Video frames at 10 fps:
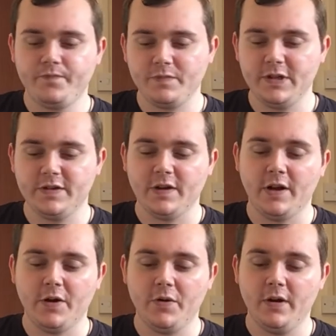
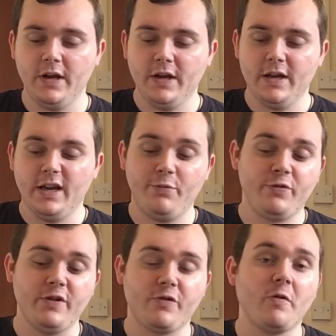So it was
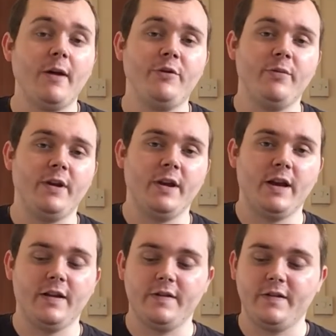described to me
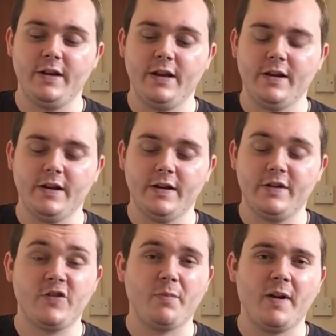as the
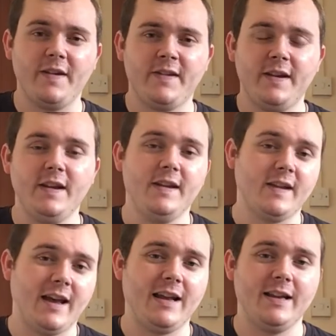spicy
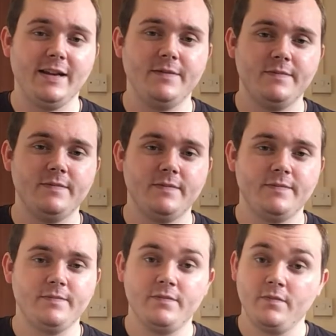Italian,
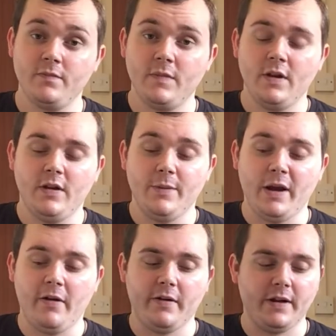
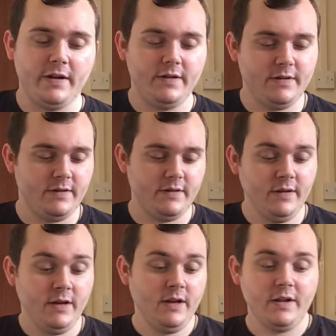apparently.
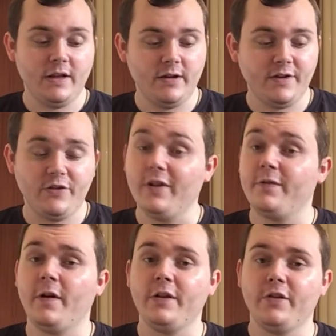Now it's actually a
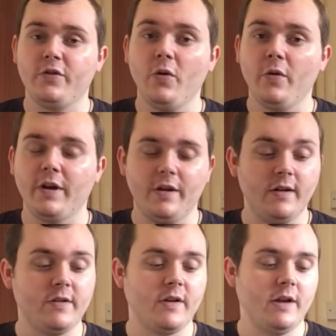funny story,
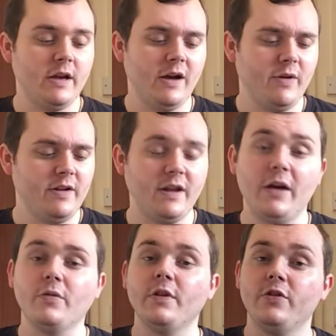as I went
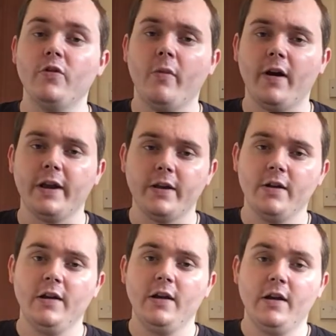down into my
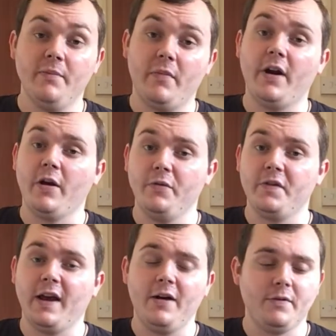own
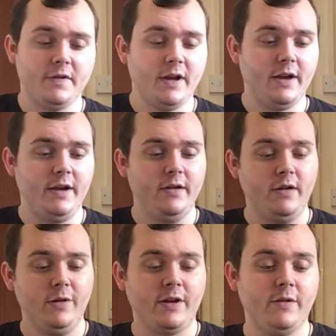town today
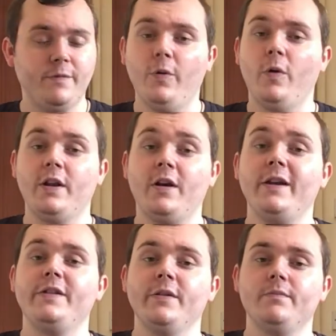looking for an
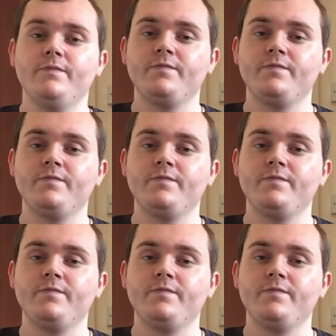item.